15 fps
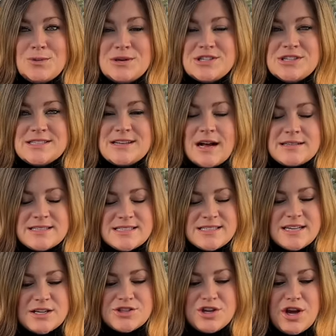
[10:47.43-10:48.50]
which has got
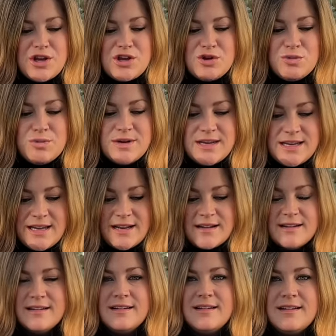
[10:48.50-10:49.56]
such a
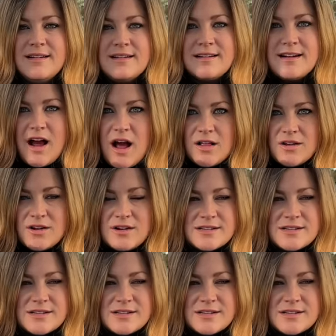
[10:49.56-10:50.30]
unique color.